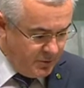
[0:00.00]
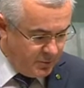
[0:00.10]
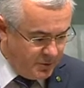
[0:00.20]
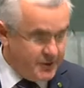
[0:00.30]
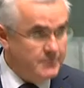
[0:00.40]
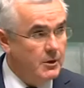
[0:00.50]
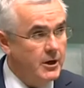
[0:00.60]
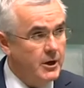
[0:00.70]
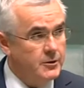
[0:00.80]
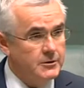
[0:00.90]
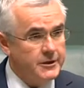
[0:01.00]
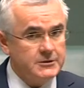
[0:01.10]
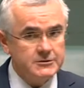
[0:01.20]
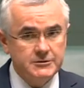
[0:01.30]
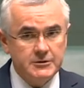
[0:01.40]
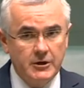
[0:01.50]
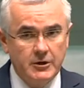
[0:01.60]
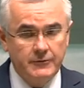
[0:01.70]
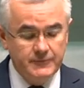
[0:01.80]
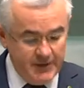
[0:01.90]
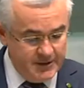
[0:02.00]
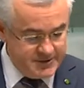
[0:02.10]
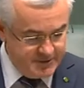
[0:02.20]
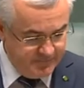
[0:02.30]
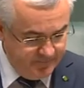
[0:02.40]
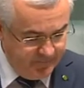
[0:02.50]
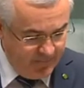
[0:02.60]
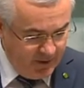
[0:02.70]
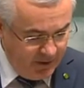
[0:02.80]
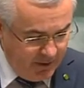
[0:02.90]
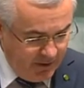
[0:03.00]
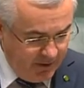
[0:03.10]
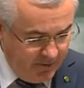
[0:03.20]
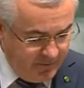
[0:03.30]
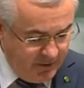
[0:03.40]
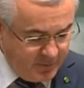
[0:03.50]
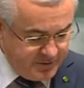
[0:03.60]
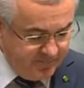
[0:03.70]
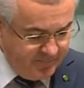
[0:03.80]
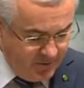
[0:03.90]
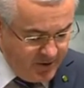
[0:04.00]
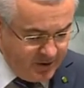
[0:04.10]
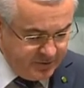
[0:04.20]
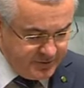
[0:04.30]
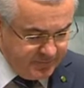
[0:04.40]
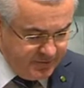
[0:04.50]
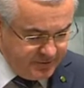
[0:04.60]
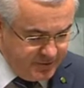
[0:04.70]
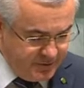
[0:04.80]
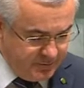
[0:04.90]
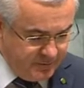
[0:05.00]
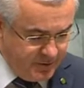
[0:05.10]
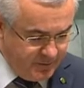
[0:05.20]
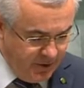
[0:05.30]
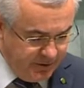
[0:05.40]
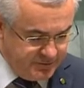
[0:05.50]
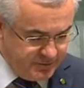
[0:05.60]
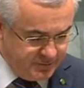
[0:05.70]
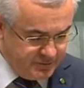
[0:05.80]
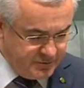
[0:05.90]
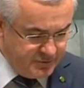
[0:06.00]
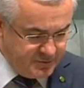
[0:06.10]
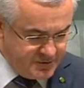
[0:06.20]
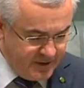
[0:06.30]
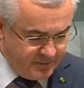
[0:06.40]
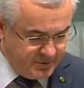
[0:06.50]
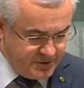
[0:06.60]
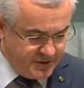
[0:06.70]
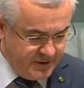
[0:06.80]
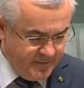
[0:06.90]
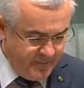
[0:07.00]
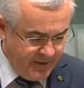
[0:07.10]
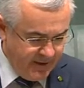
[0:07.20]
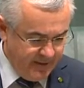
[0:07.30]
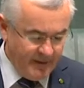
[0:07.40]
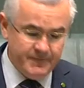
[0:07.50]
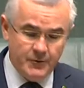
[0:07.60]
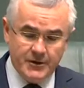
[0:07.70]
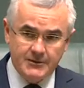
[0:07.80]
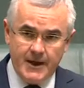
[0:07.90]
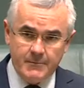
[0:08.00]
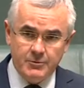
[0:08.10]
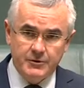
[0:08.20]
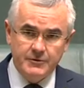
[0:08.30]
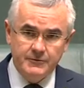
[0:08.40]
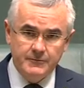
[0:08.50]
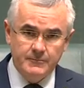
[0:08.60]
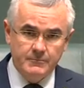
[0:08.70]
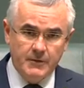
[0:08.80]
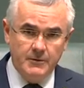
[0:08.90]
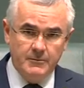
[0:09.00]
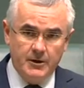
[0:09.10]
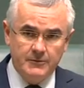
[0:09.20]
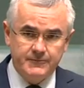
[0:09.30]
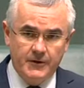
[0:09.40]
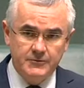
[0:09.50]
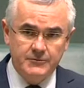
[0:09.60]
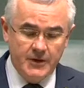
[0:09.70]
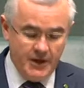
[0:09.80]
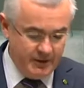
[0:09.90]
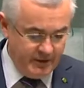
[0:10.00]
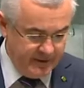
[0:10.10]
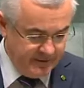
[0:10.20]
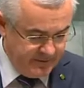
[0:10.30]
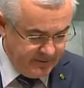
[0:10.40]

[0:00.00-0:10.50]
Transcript: Within my own electorate of Denison, there was a very controversial proposal to establish a very elaborate mobile phone tower